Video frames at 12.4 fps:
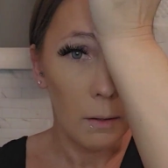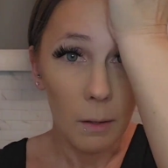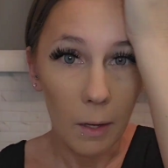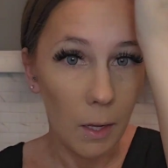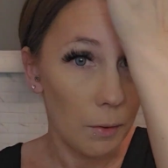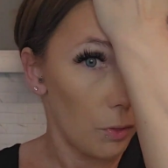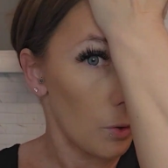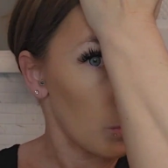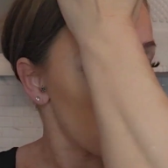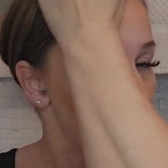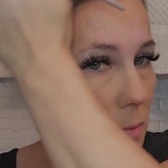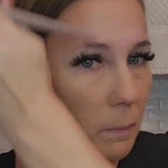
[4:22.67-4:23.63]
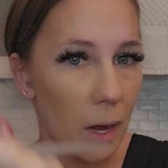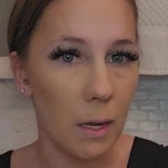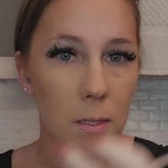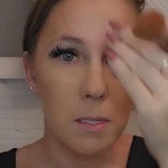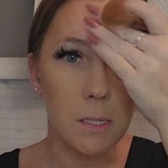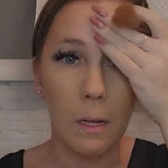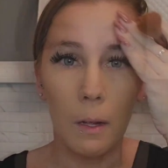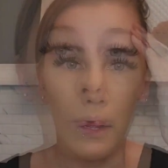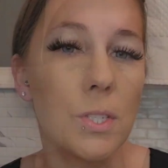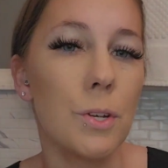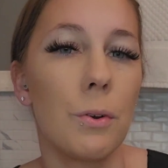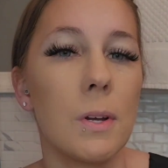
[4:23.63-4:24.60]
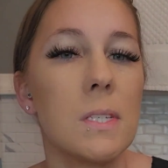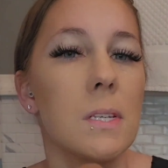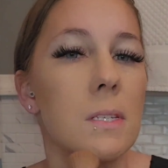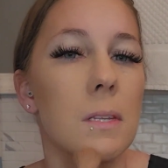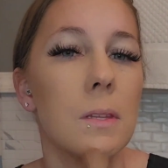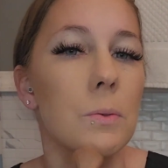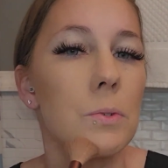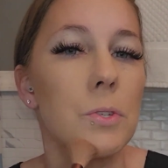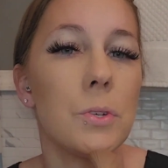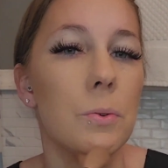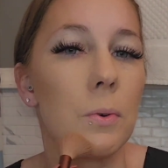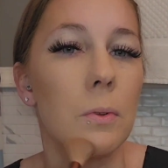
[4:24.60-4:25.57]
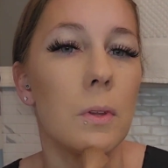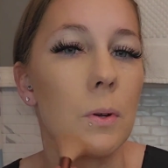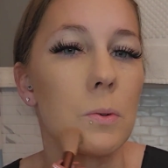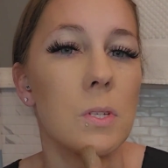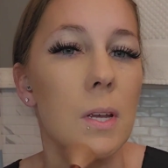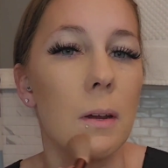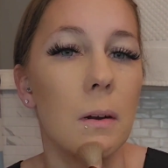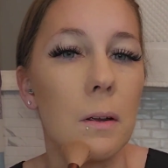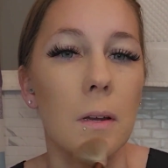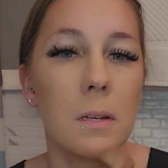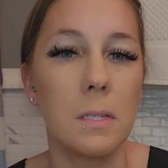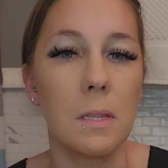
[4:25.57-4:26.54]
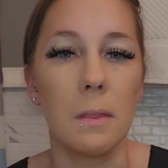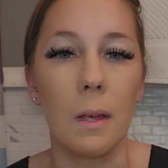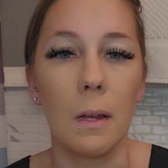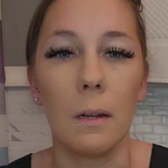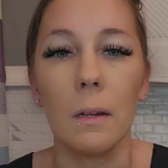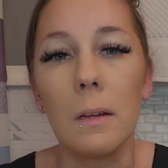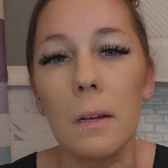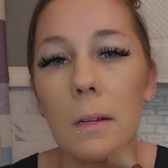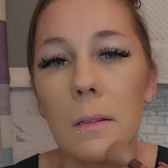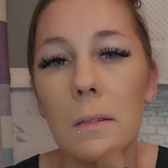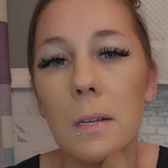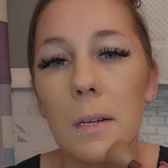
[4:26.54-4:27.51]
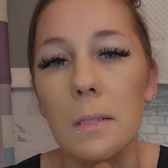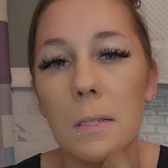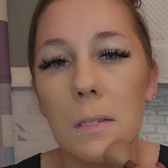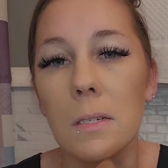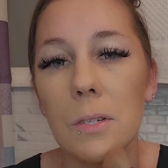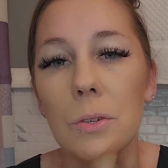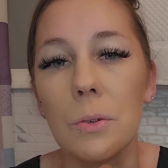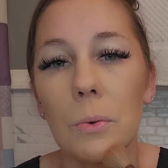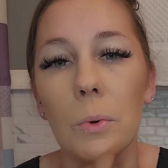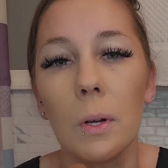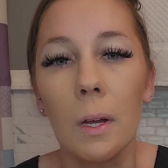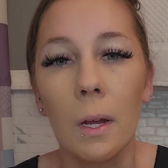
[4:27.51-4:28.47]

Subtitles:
in those spots. Once it creases in those areas, then it tends to,